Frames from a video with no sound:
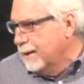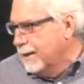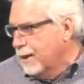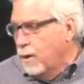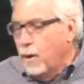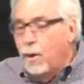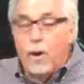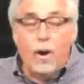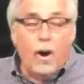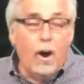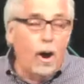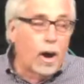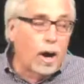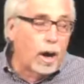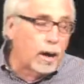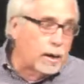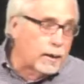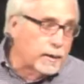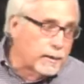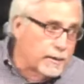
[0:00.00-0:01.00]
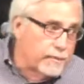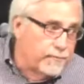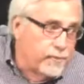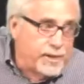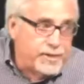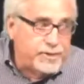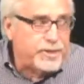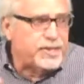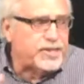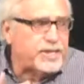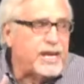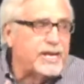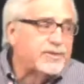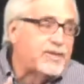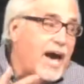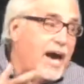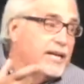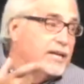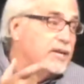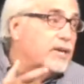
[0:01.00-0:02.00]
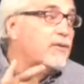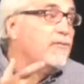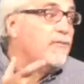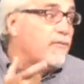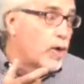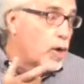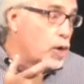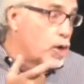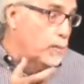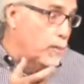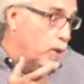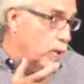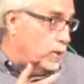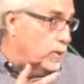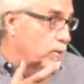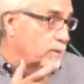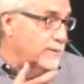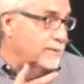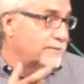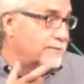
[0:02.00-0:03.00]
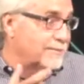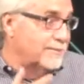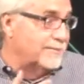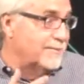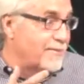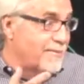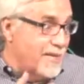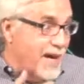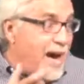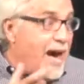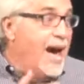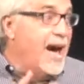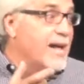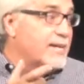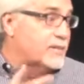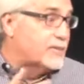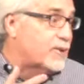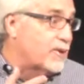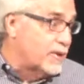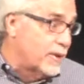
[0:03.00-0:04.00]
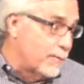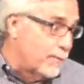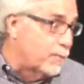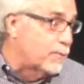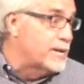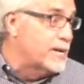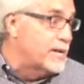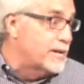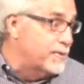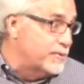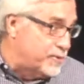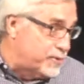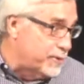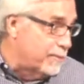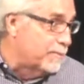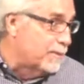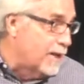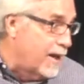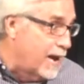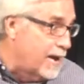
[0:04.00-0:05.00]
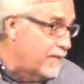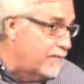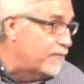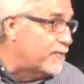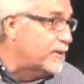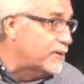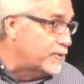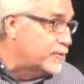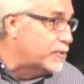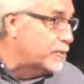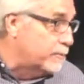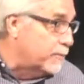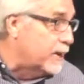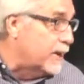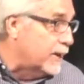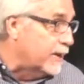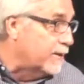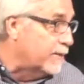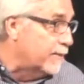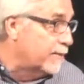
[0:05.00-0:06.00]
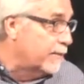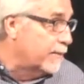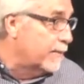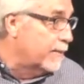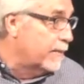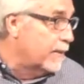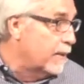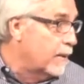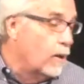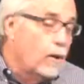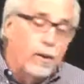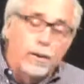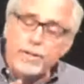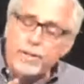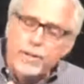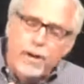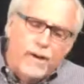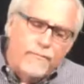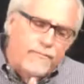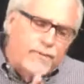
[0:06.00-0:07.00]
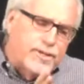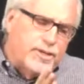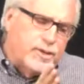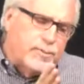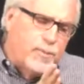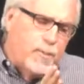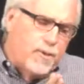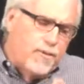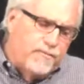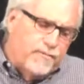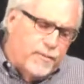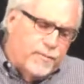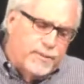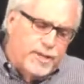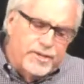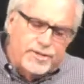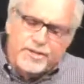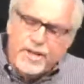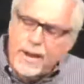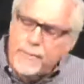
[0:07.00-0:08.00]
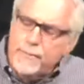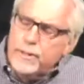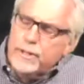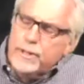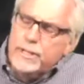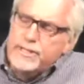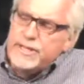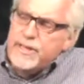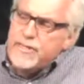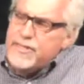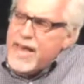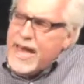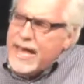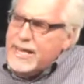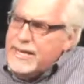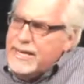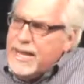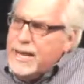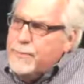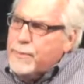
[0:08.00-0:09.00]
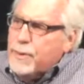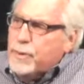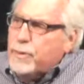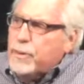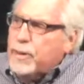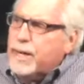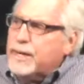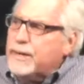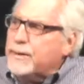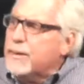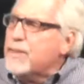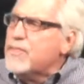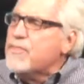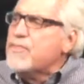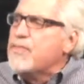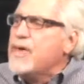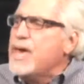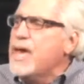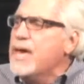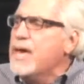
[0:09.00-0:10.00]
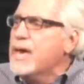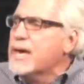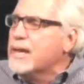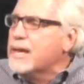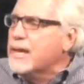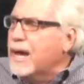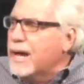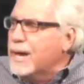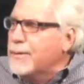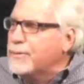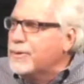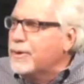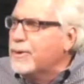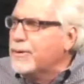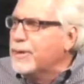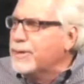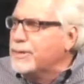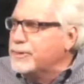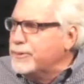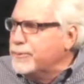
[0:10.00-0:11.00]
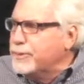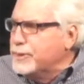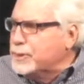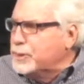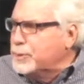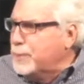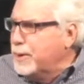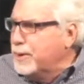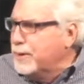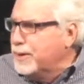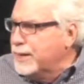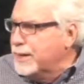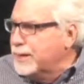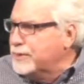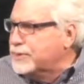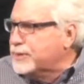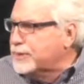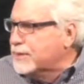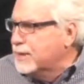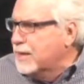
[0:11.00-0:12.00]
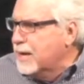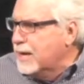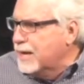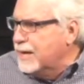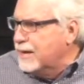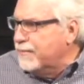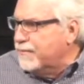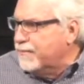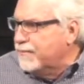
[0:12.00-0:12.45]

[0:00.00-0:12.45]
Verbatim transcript: Or if we just get that convertible, that's going to breed some life into me. Or, you know, if we just move from this neighborhood to that neighborhood, then I'm going to experience life.